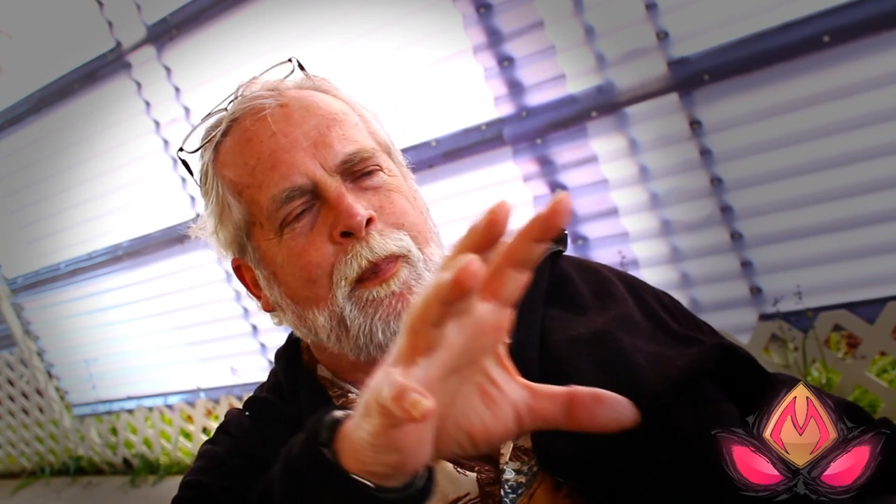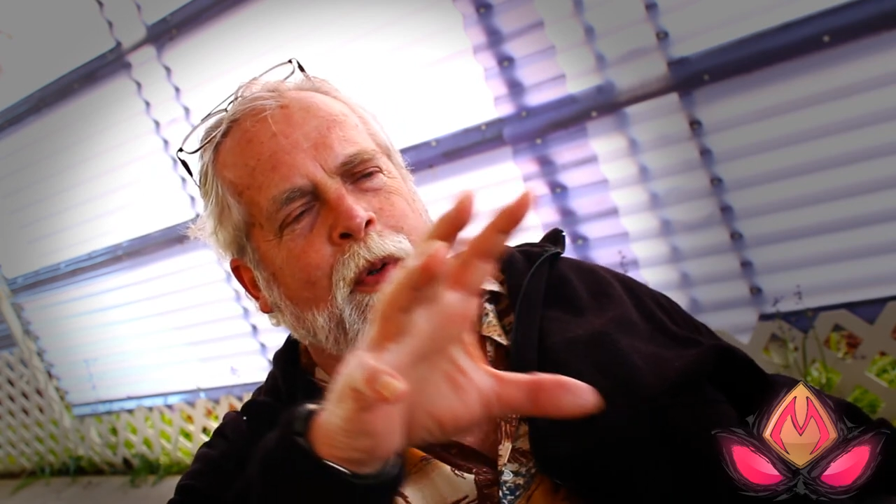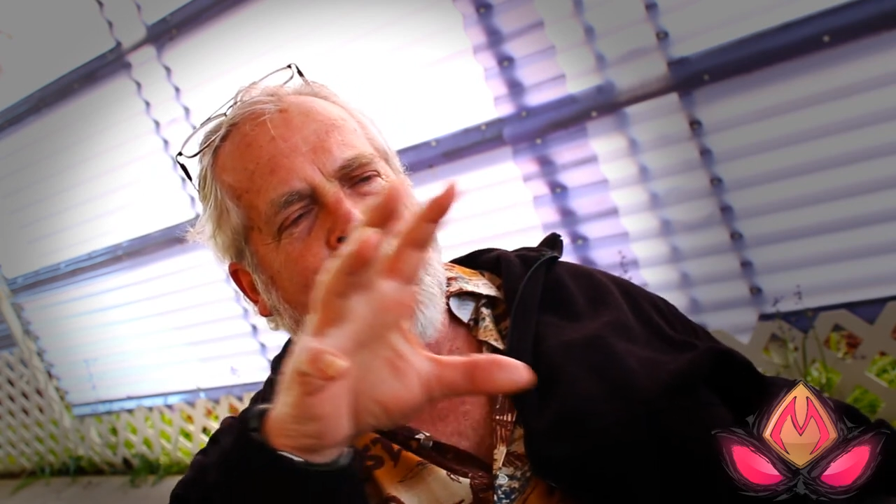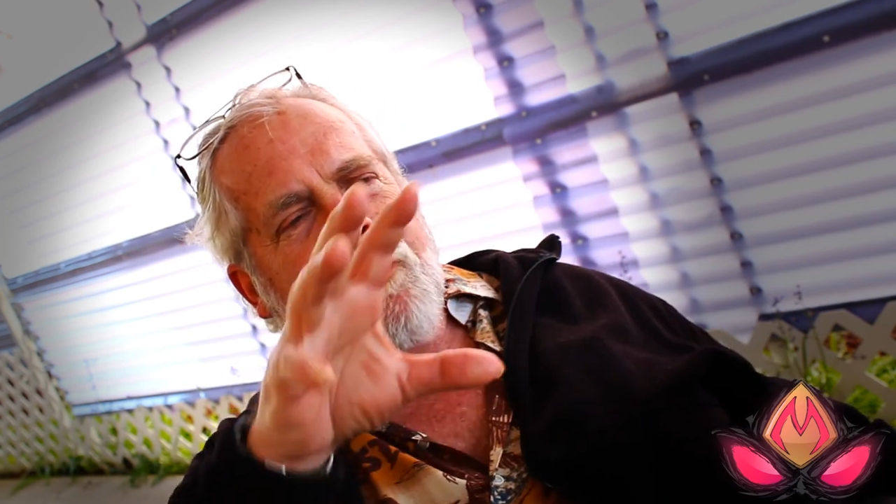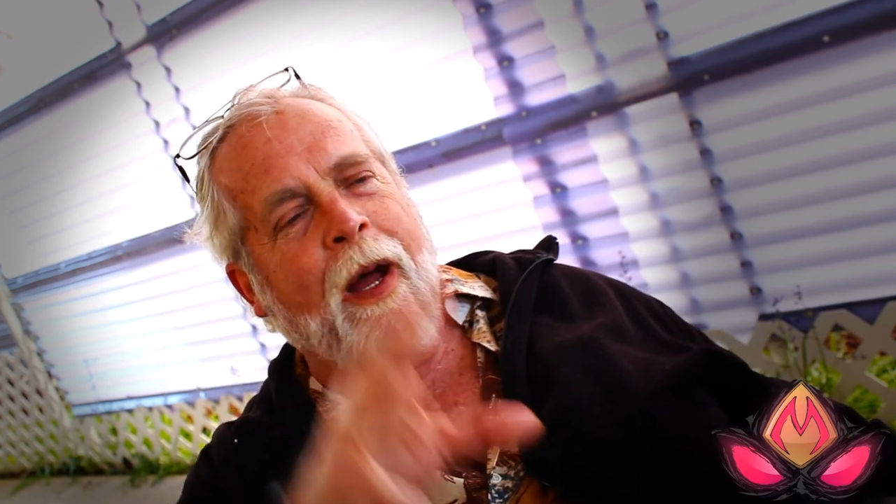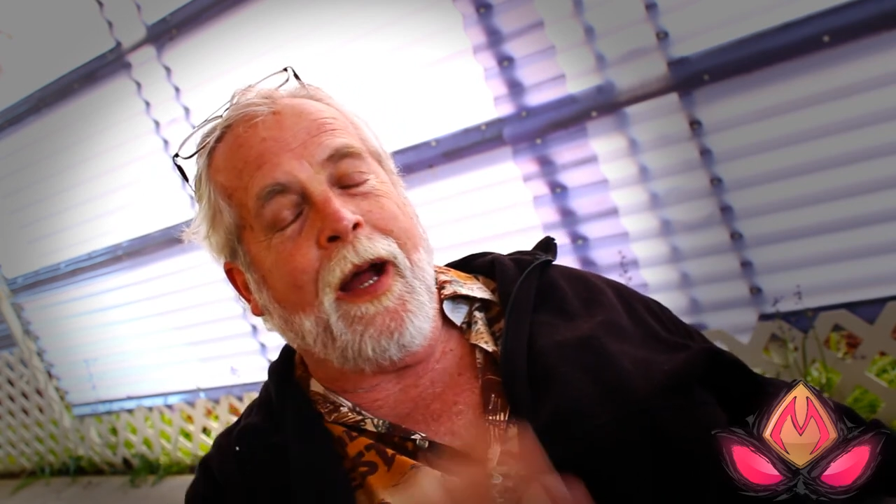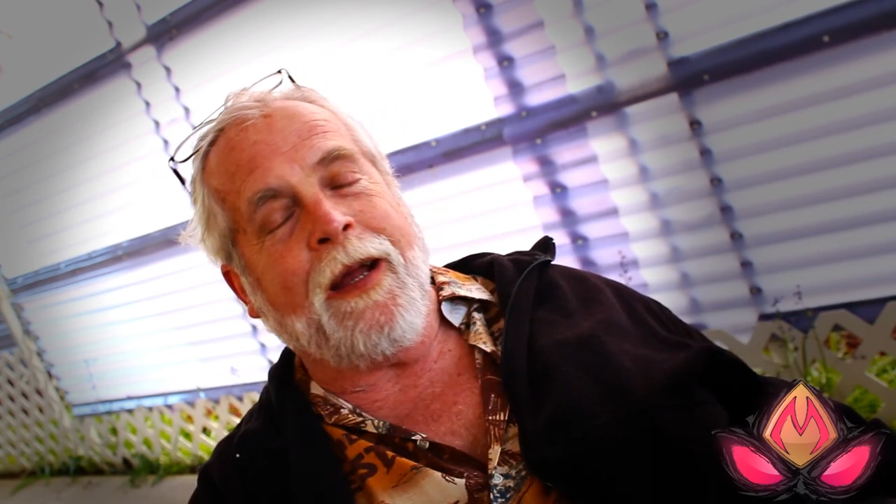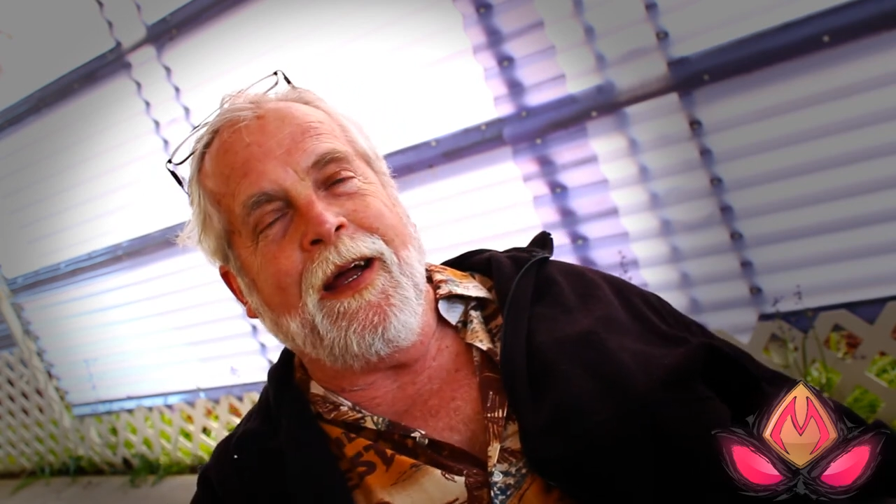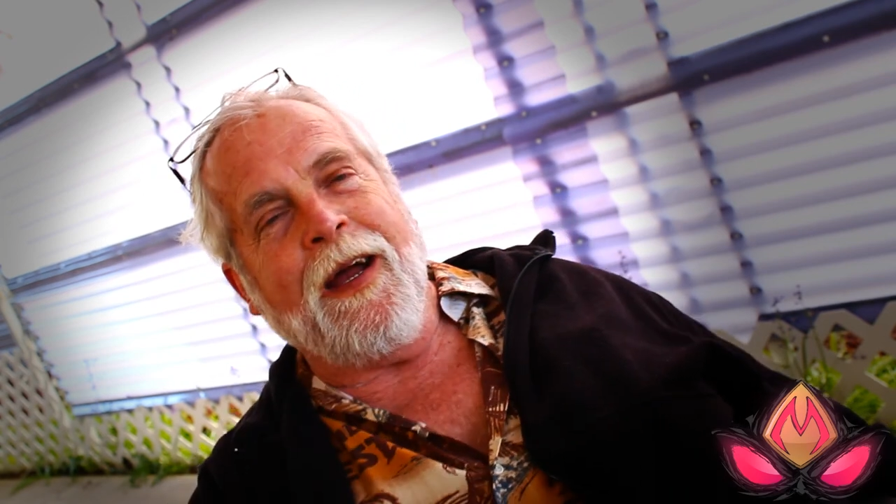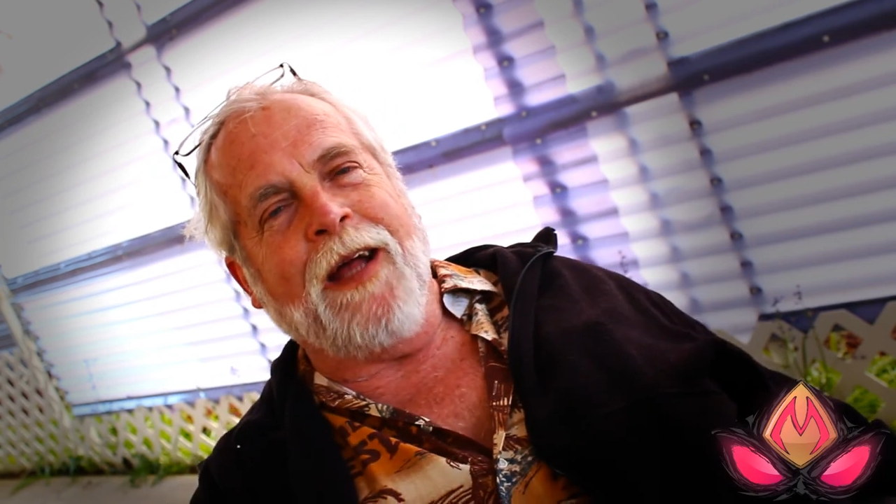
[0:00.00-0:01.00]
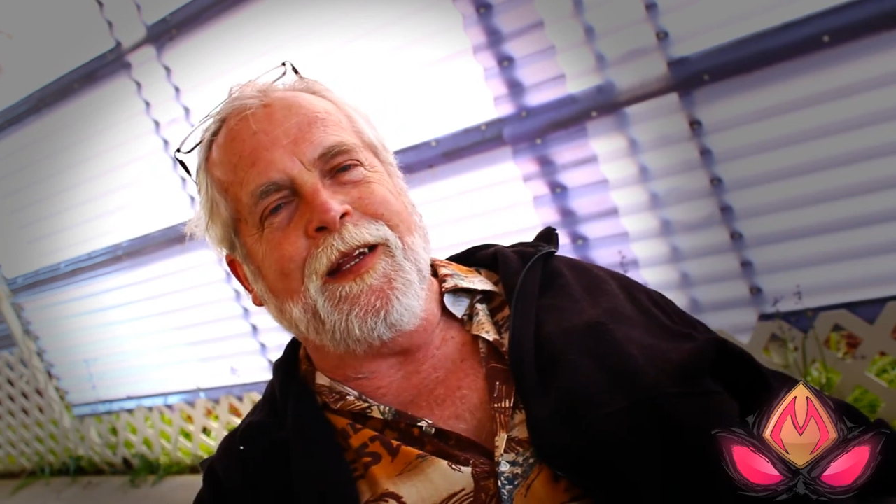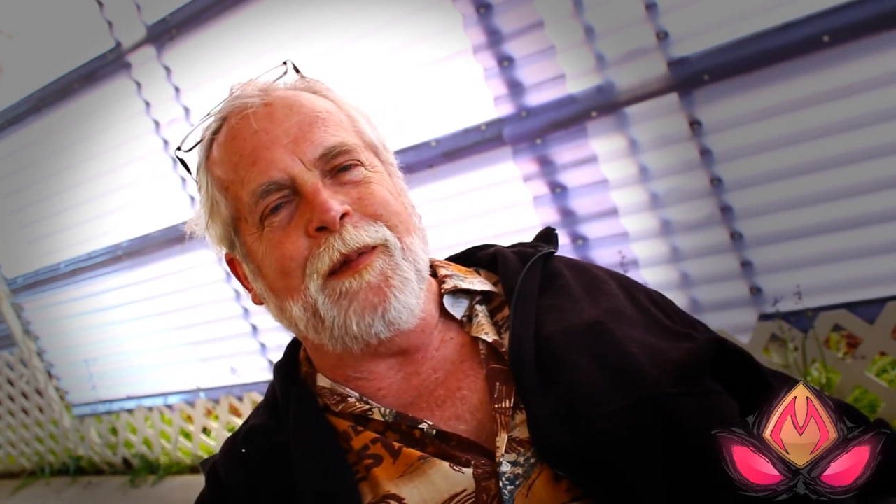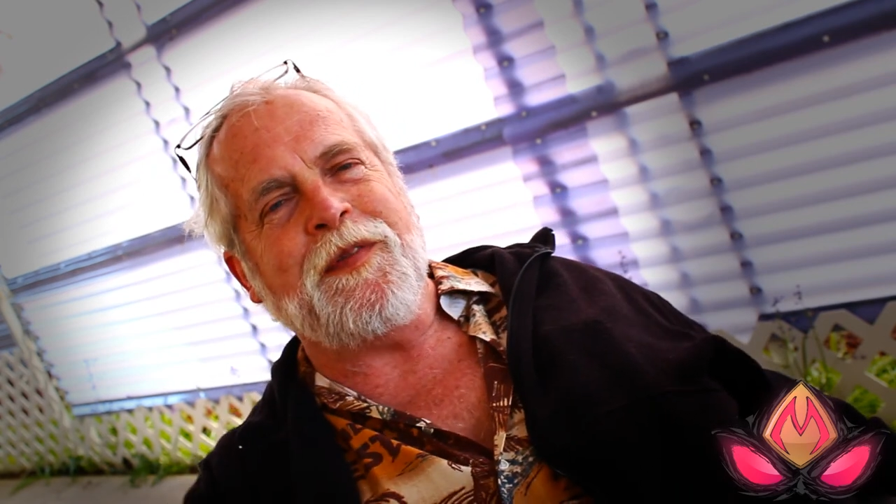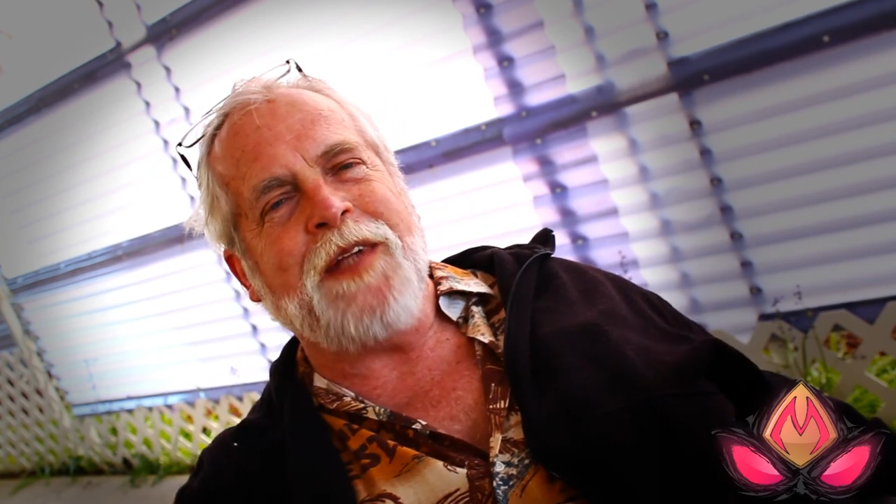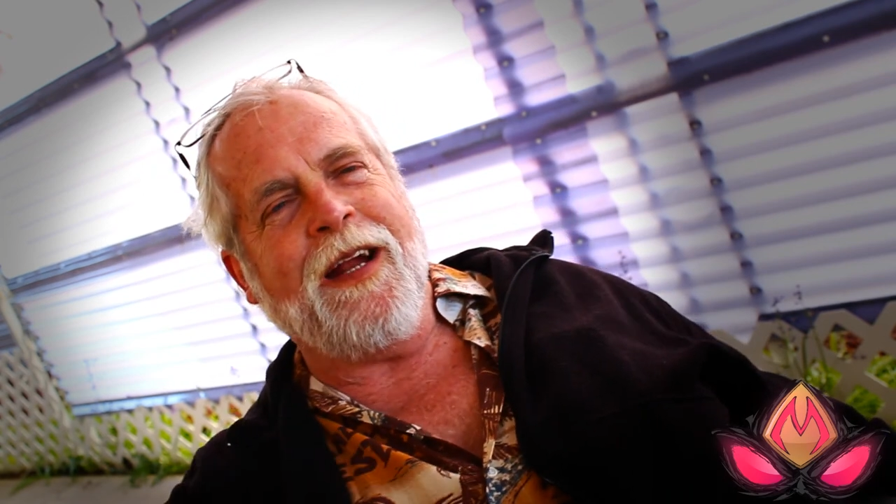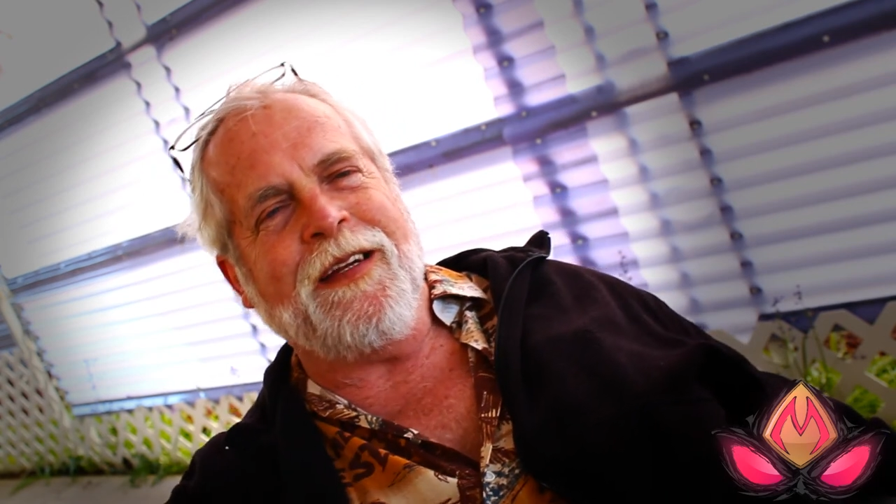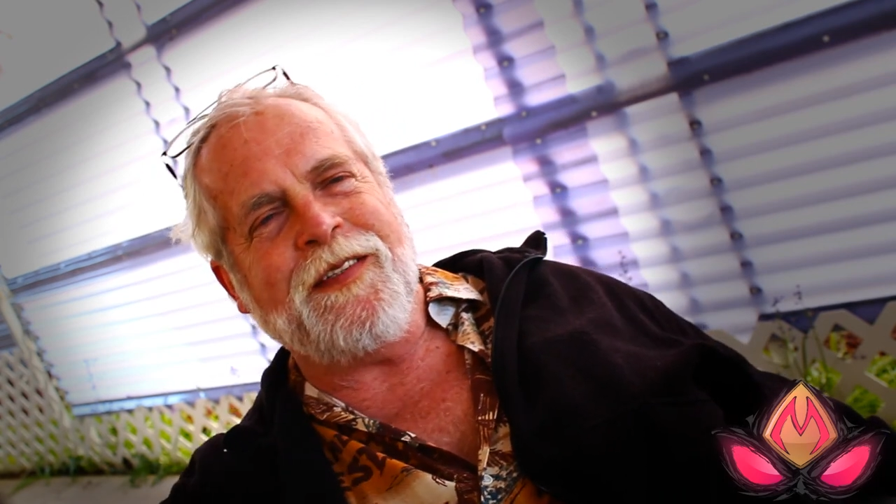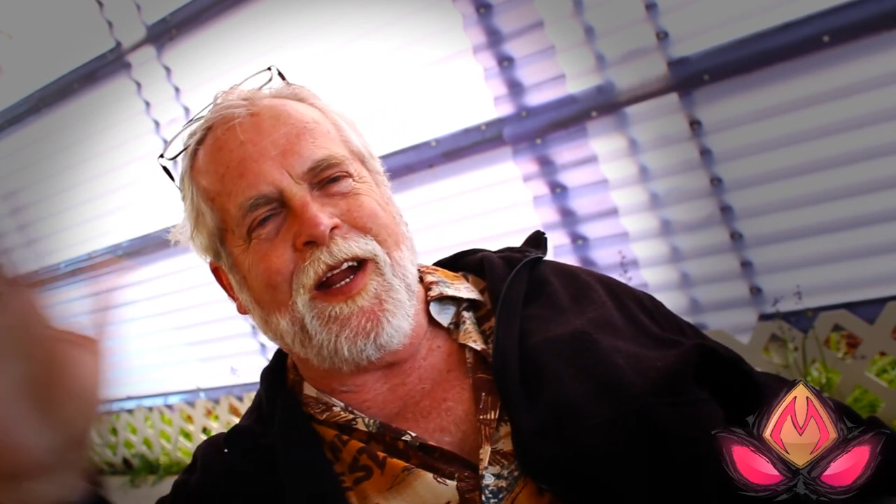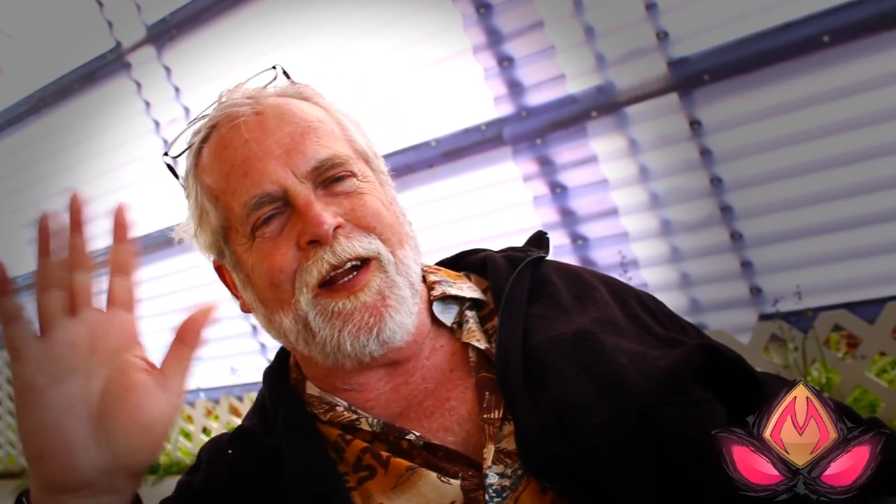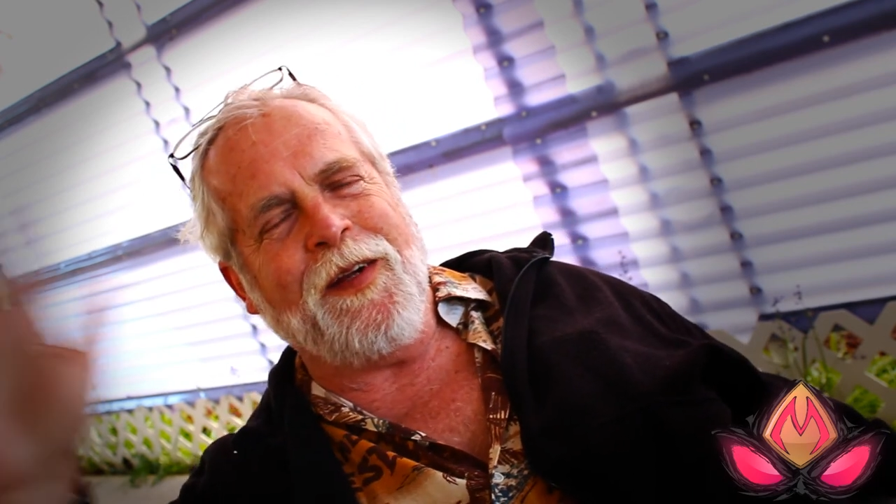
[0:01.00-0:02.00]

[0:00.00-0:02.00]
pulling back, and them stand, standing